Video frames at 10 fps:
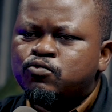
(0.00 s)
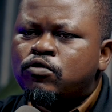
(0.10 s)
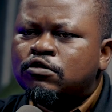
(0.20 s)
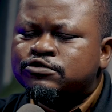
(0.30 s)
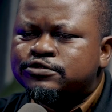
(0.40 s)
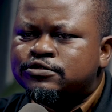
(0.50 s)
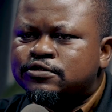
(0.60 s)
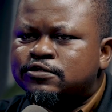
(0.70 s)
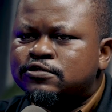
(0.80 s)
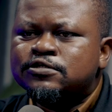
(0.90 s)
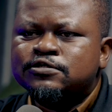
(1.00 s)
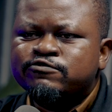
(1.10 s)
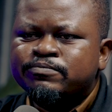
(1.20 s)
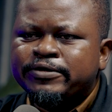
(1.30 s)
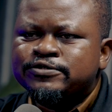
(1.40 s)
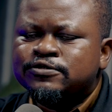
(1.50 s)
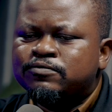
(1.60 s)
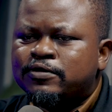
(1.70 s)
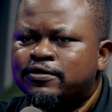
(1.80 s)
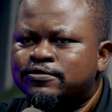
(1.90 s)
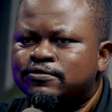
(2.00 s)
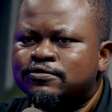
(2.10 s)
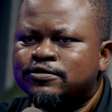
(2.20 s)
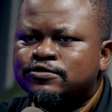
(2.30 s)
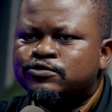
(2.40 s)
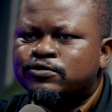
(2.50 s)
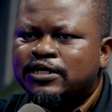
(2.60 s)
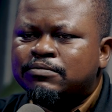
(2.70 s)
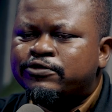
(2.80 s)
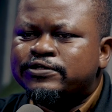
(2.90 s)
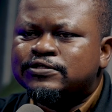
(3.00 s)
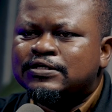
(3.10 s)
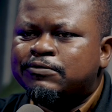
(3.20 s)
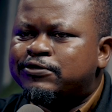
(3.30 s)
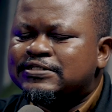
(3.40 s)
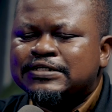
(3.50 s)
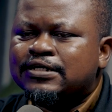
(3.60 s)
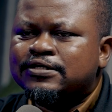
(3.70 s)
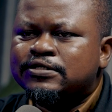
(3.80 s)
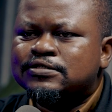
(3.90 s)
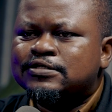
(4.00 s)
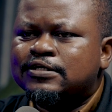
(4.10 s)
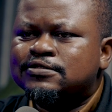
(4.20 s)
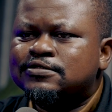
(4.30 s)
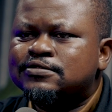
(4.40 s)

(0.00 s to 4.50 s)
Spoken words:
WASH initiative you mentioned a while ago, could you elaborate on that? What exactly is that?